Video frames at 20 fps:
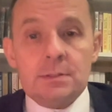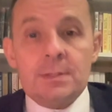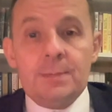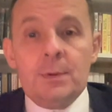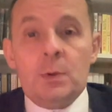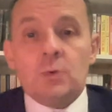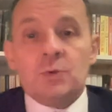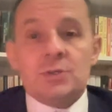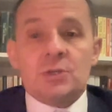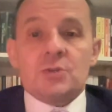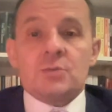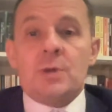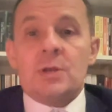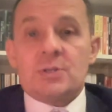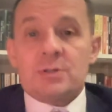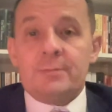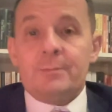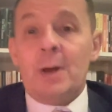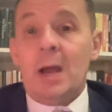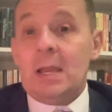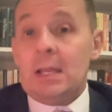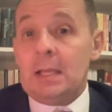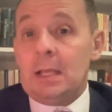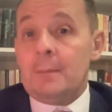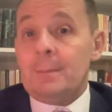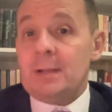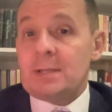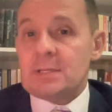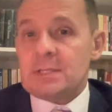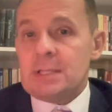typical situation of pilot
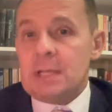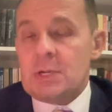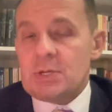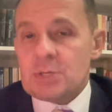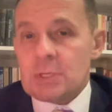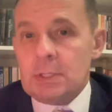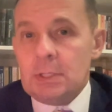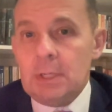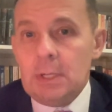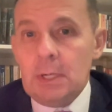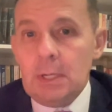incapacitation.